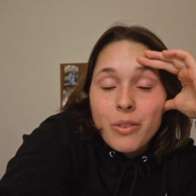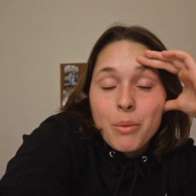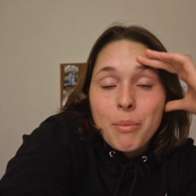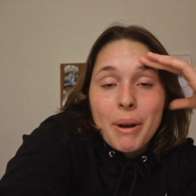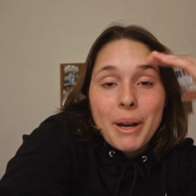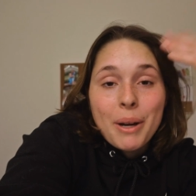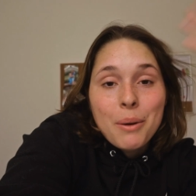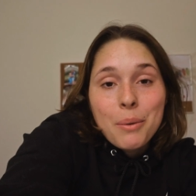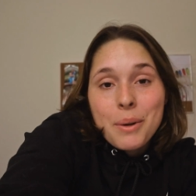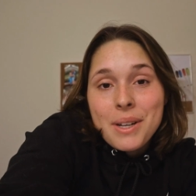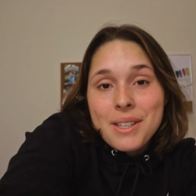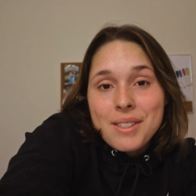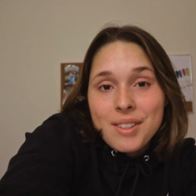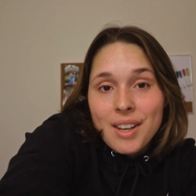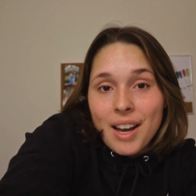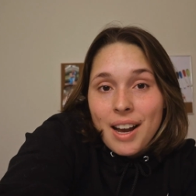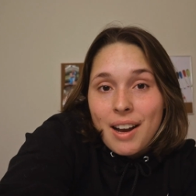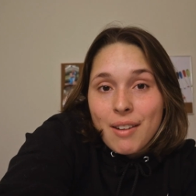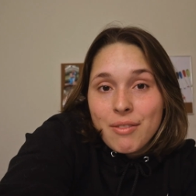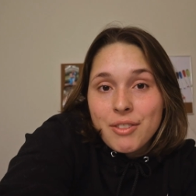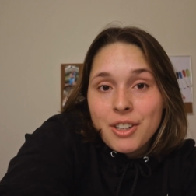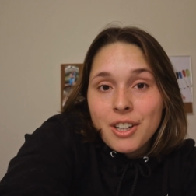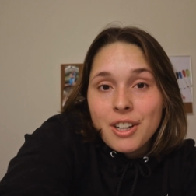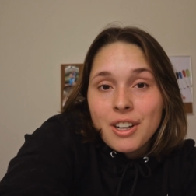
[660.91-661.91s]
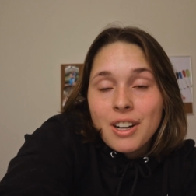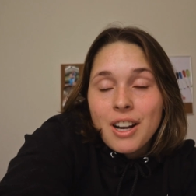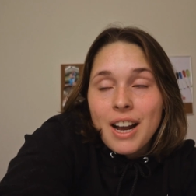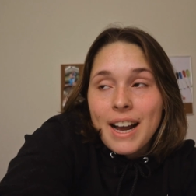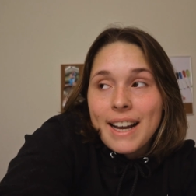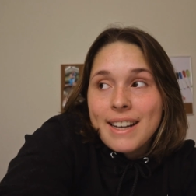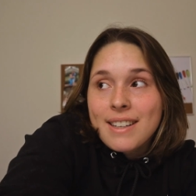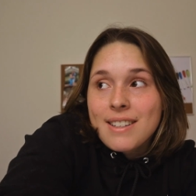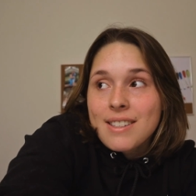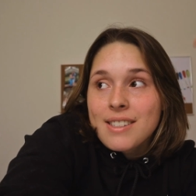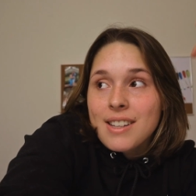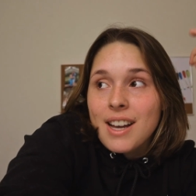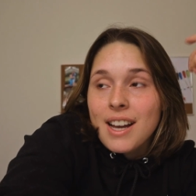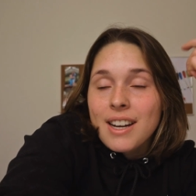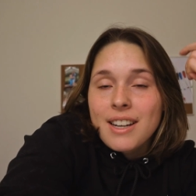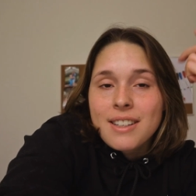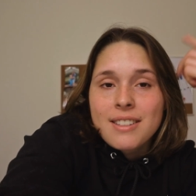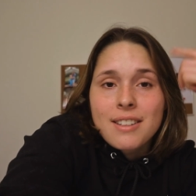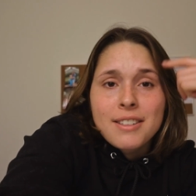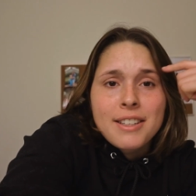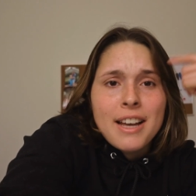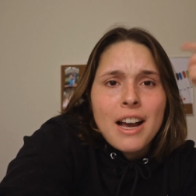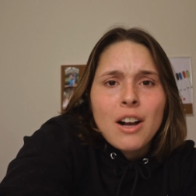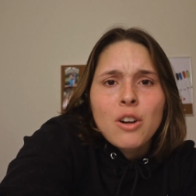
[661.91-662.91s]
for my quiz after, I decided
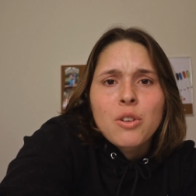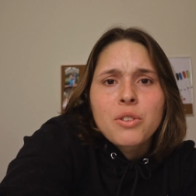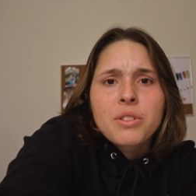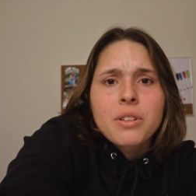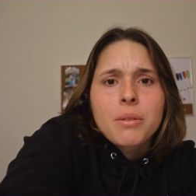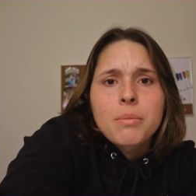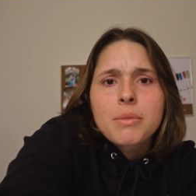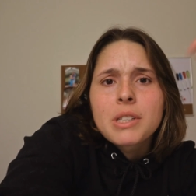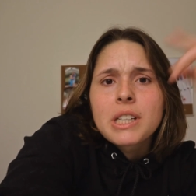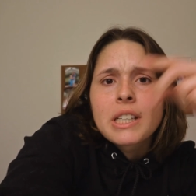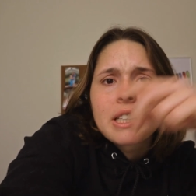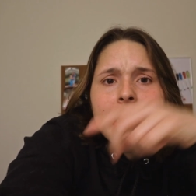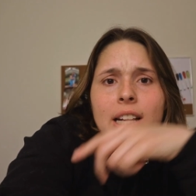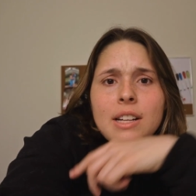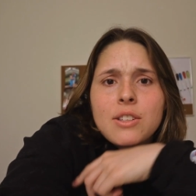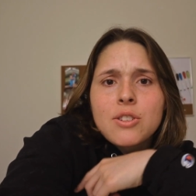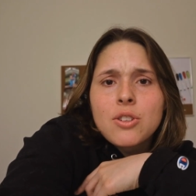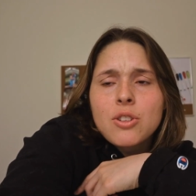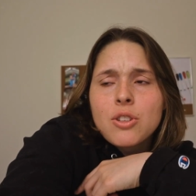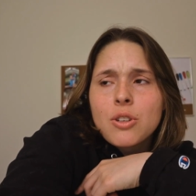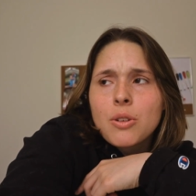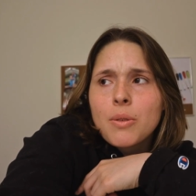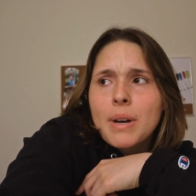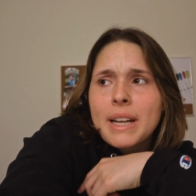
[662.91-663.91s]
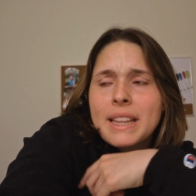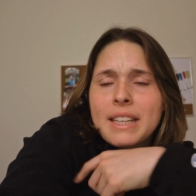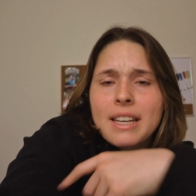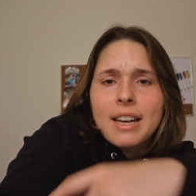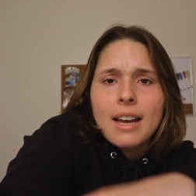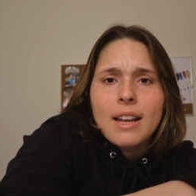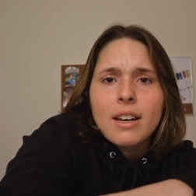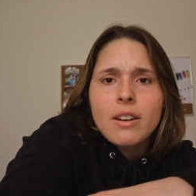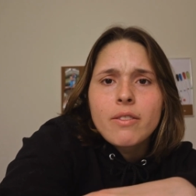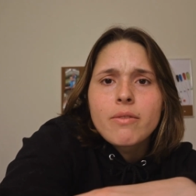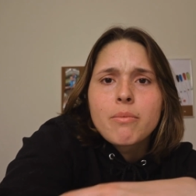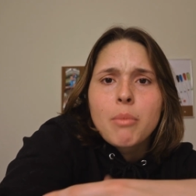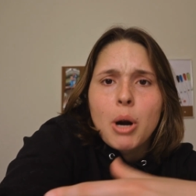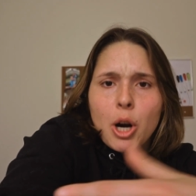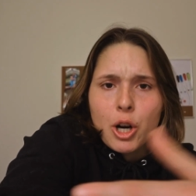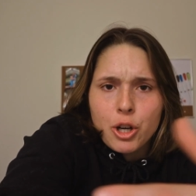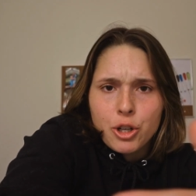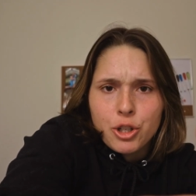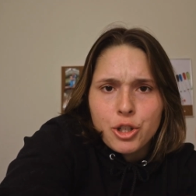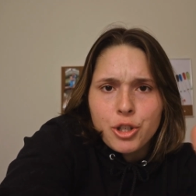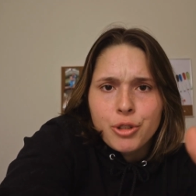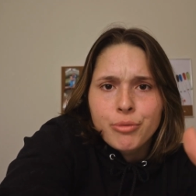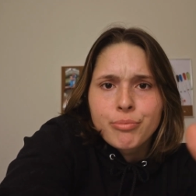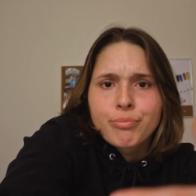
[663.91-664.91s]
to tackle something that's due at the end of
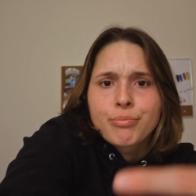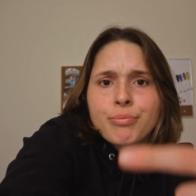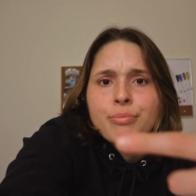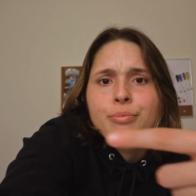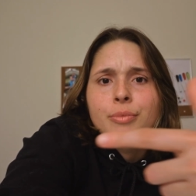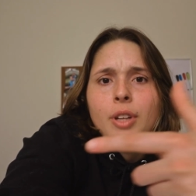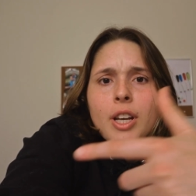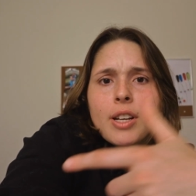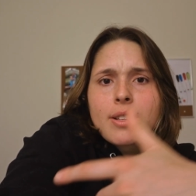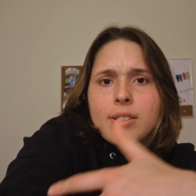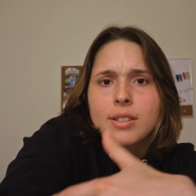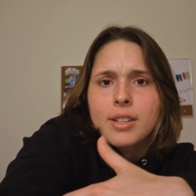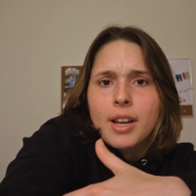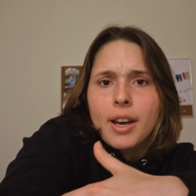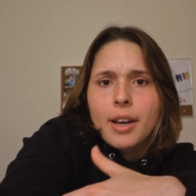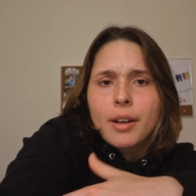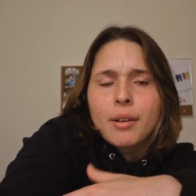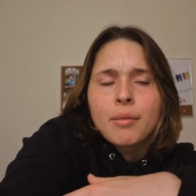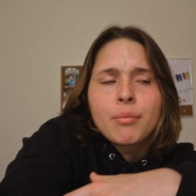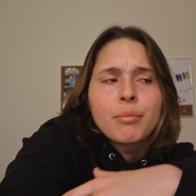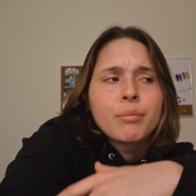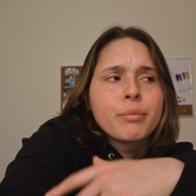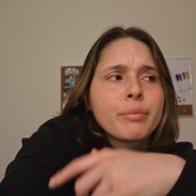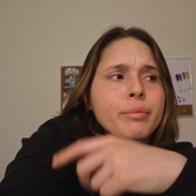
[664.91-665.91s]
March instead.